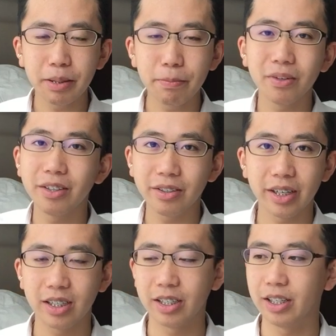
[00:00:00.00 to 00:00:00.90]
to people and you'll
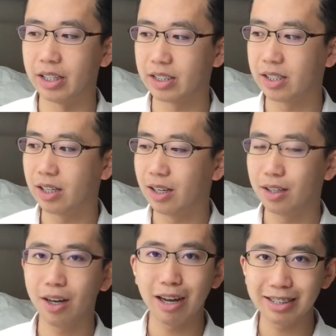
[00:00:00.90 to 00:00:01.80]
get good things.
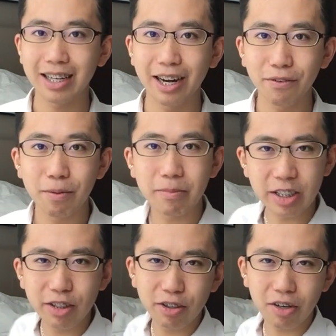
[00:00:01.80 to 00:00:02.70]
Not aside from
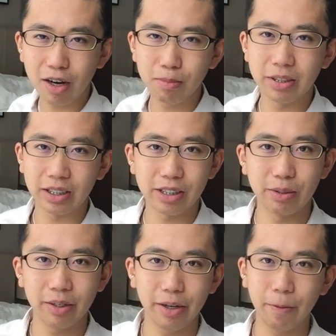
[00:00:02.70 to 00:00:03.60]
material objects,
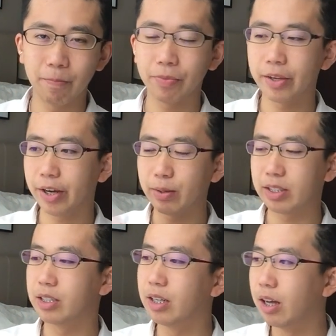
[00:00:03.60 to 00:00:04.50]
okay?
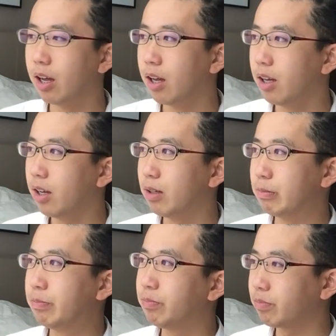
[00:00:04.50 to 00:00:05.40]
Anyways,
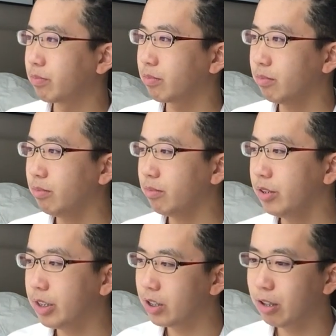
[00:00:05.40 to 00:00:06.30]

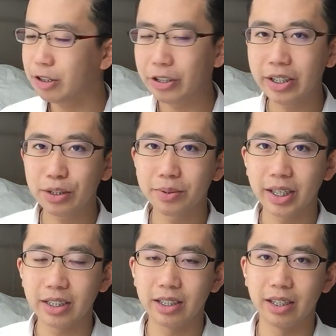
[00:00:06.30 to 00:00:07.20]
so I'll show you guys when that's